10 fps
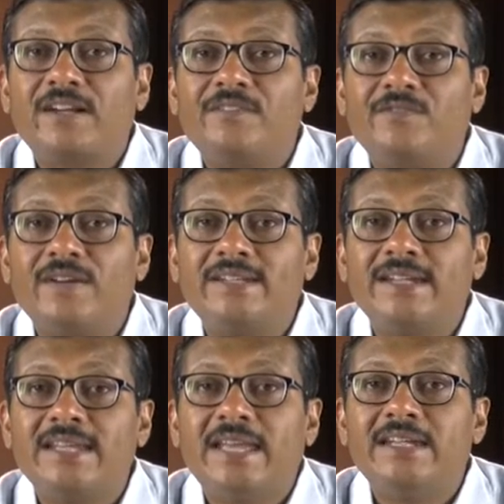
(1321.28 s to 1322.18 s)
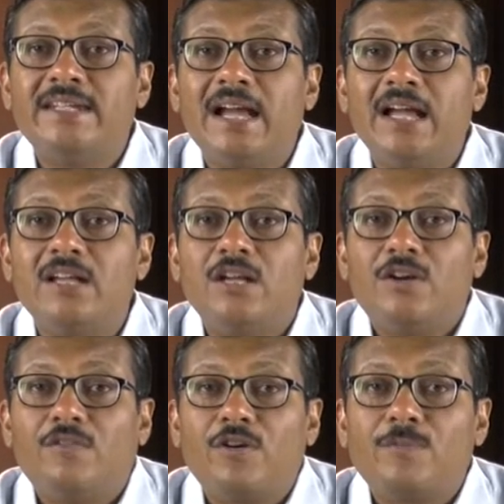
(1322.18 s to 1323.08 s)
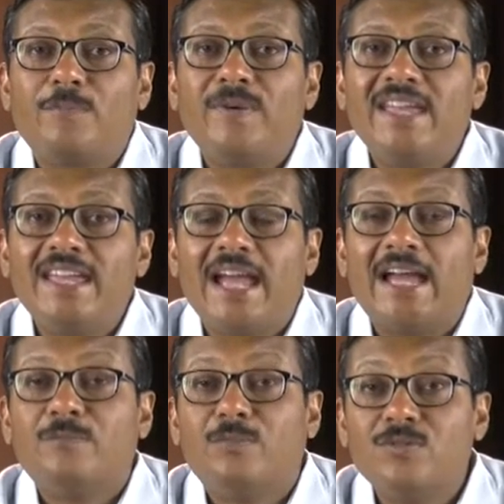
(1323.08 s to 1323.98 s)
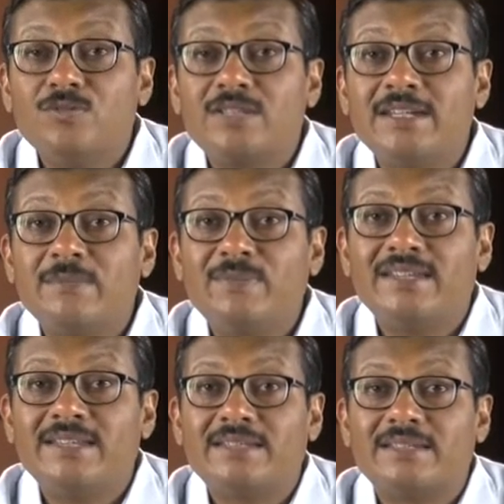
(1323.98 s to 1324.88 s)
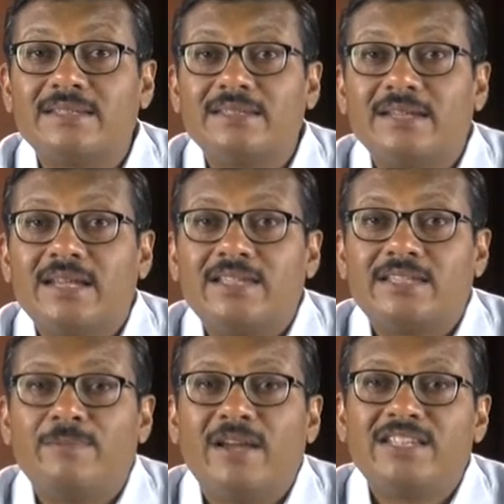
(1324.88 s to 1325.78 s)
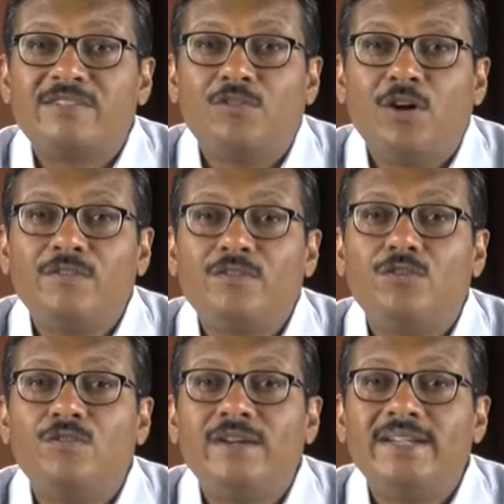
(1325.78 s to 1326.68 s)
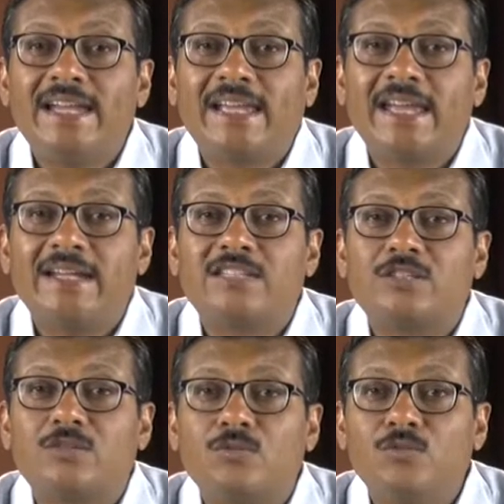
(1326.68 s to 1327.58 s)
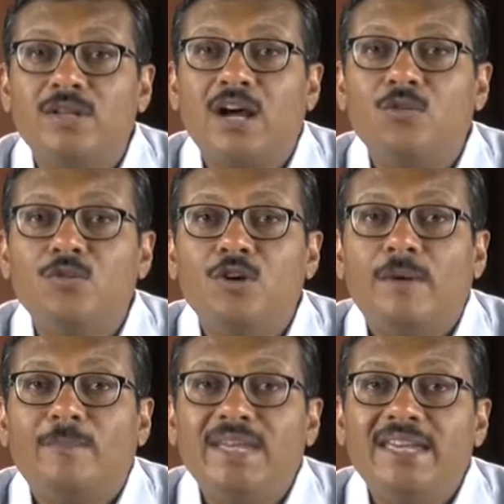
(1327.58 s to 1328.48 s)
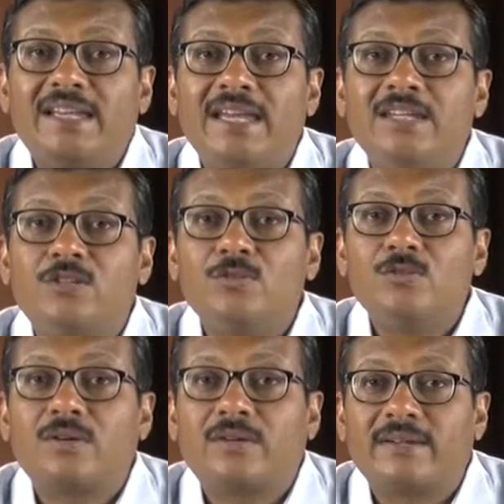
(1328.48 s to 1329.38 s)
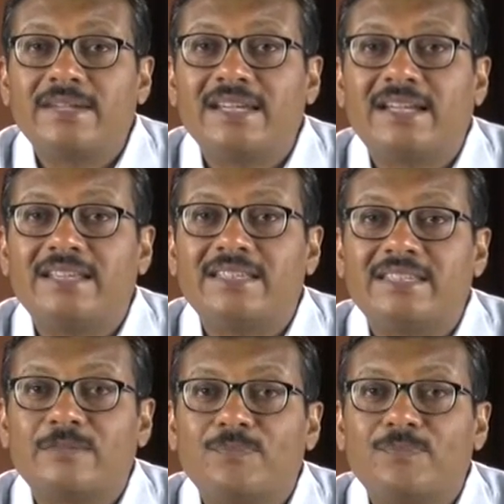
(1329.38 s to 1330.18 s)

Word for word: confronted India for pre and post independence. Some has evolved over decades to now peak into criticalize,